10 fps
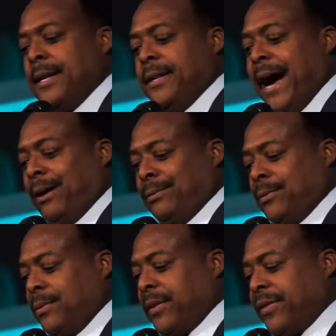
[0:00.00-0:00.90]
Now,
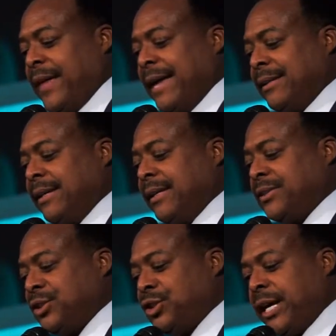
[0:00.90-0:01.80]
with that, ladies
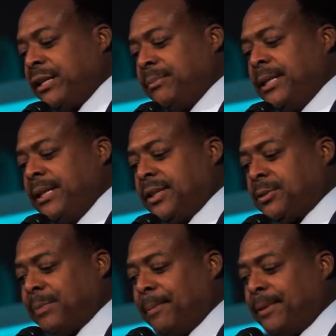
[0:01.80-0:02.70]
and gentlemen, it
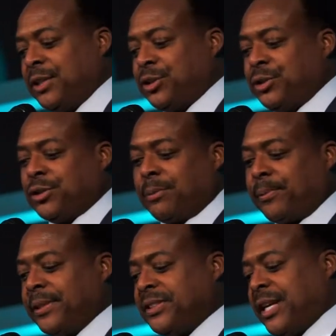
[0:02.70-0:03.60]
is my pleasure to
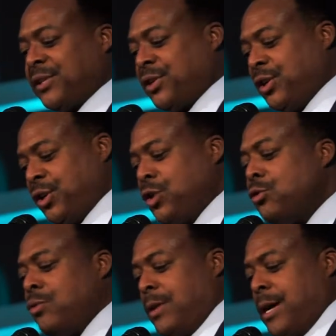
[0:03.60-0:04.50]
present to
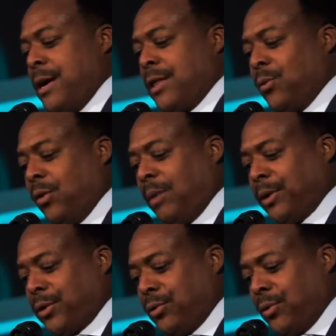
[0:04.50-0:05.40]
you the
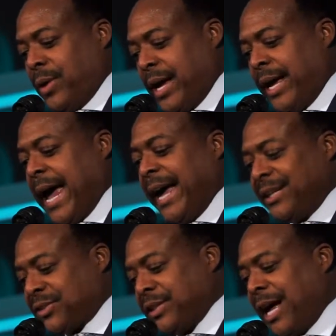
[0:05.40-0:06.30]
woman who
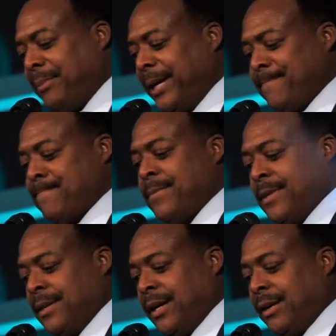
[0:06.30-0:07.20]
heads NAMI
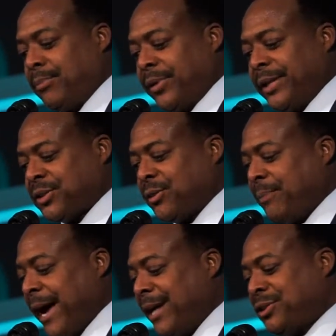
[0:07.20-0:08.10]
and brings her
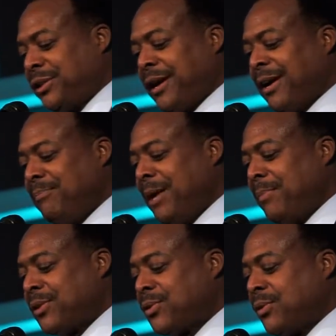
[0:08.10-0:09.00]
passion and commitment to